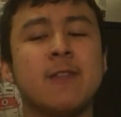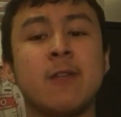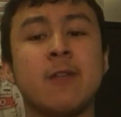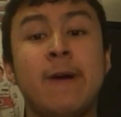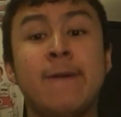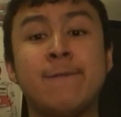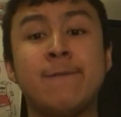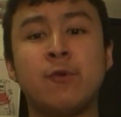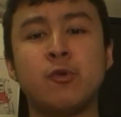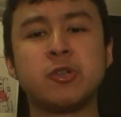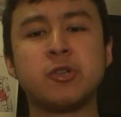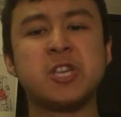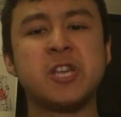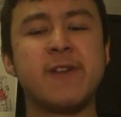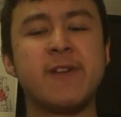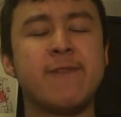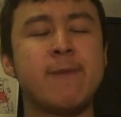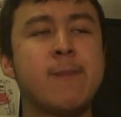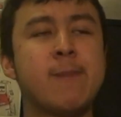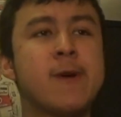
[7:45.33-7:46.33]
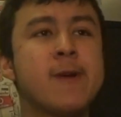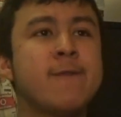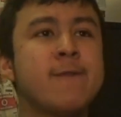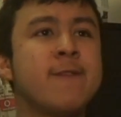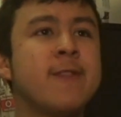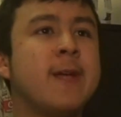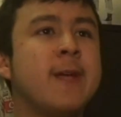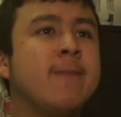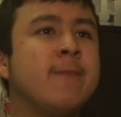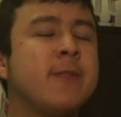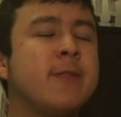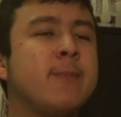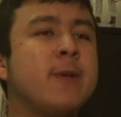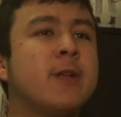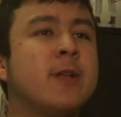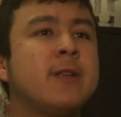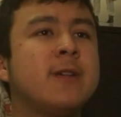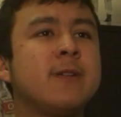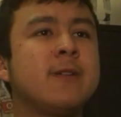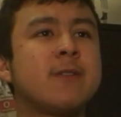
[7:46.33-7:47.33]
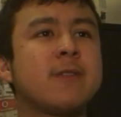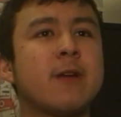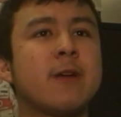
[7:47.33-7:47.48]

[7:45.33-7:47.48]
So unfortunate for both of them, to be honest.